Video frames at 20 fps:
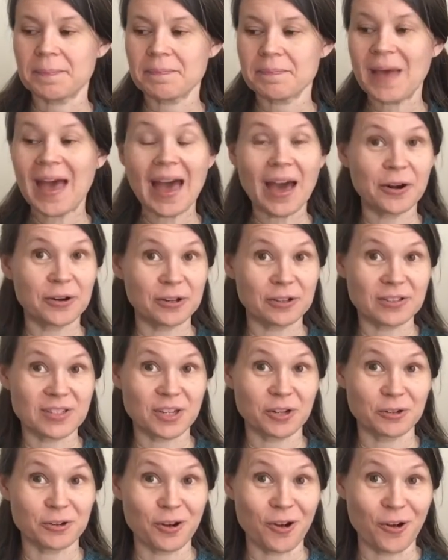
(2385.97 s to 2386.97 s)
patterns,
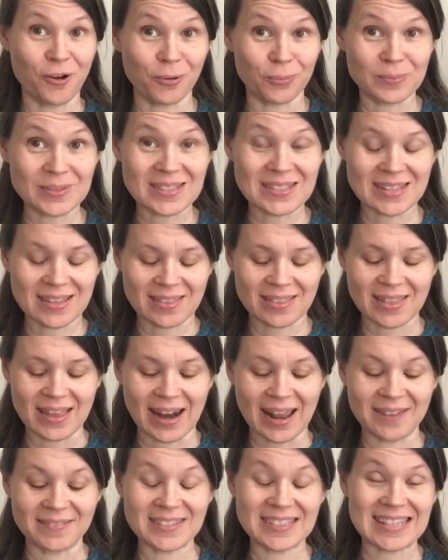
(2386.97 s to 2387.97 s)
her gnomes that
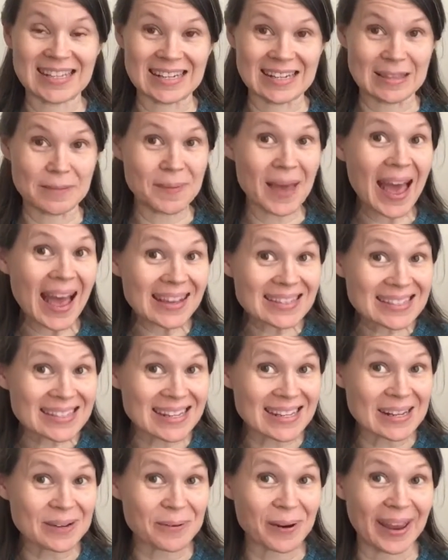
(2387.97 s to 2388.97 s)
I've seen in the past
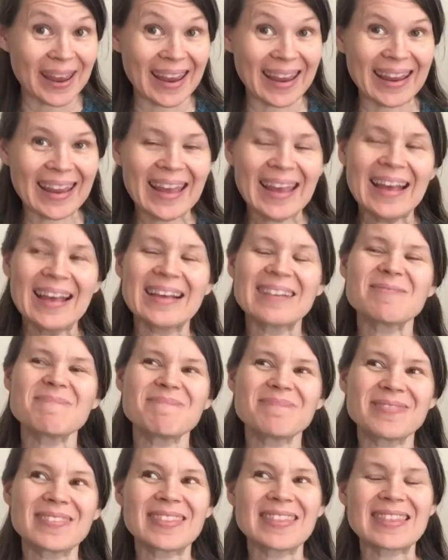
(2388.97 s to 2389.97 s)
anyway,
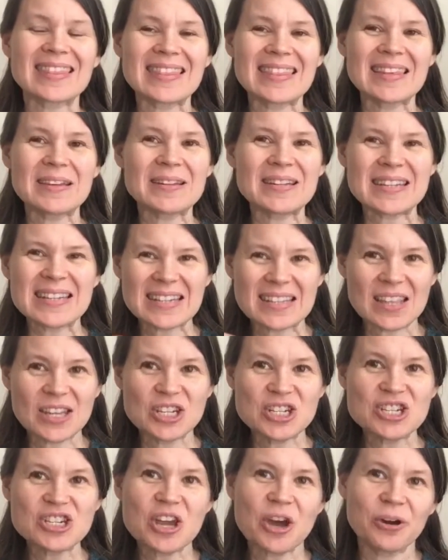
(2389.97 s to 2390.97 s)
the
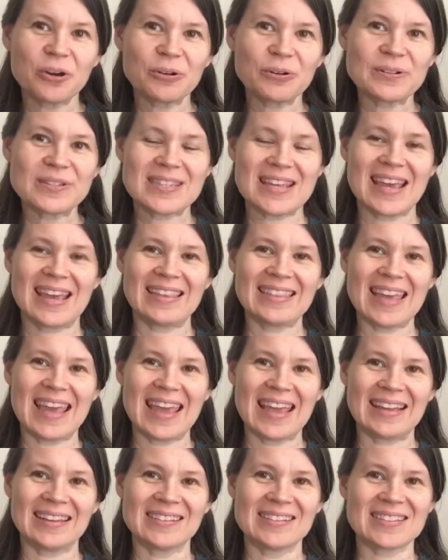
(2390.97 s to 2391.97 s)
nose and the
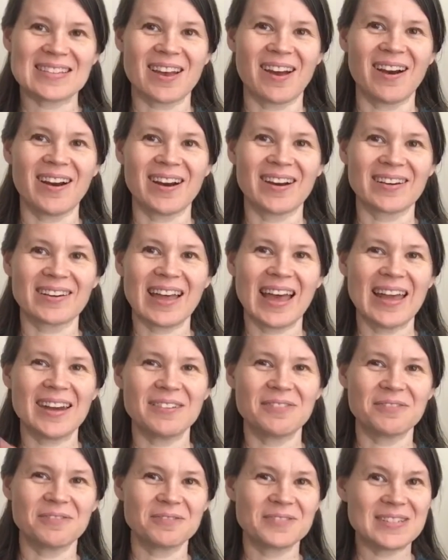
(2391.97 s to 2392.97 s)
hands are kind
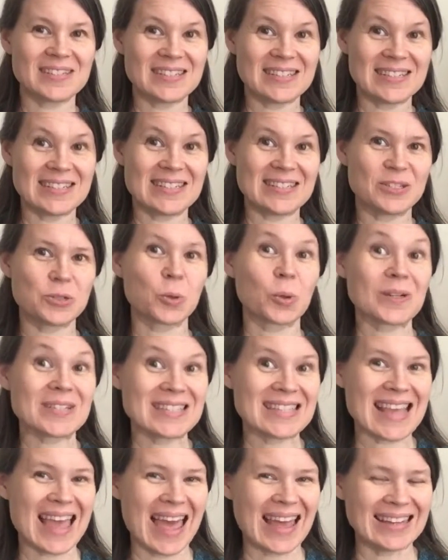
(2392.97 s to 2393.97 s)
of
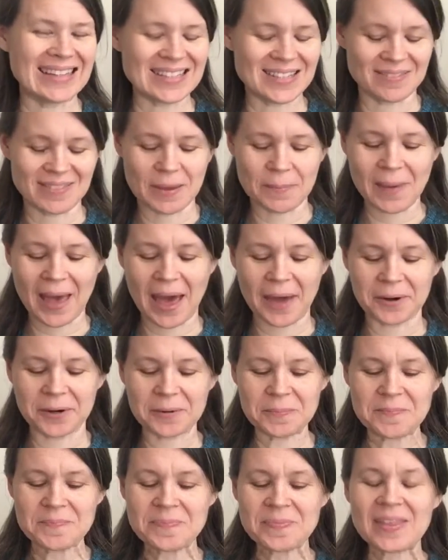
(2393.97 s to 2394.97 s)
towards the end of the
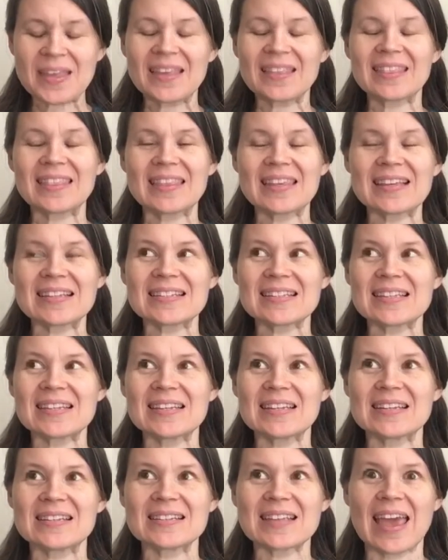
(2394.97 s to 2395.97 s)
pattern. This
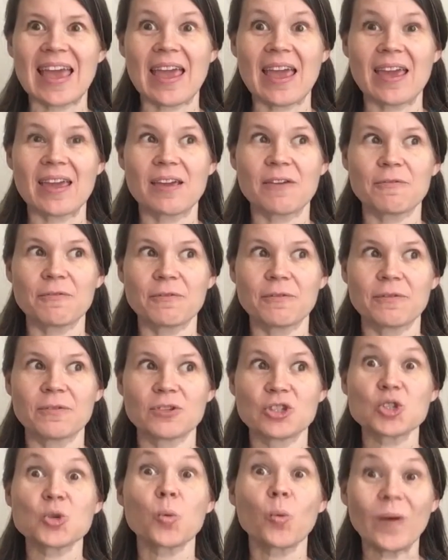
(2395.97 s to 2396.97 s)
is a
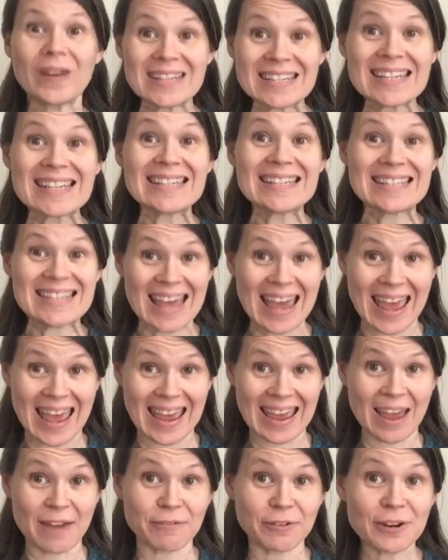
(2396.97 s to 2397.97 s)

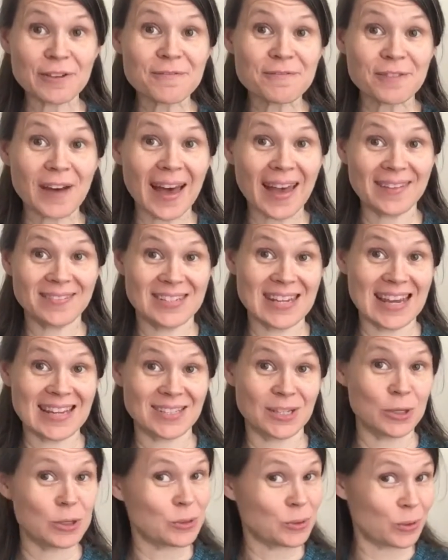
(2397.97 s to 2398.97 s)
20-day, every 5
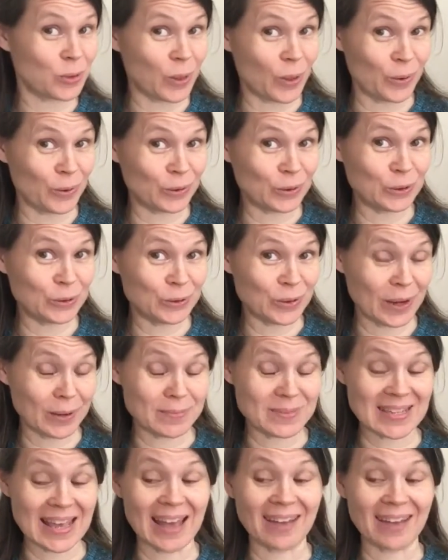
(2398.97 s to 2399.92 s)
days a new clue comes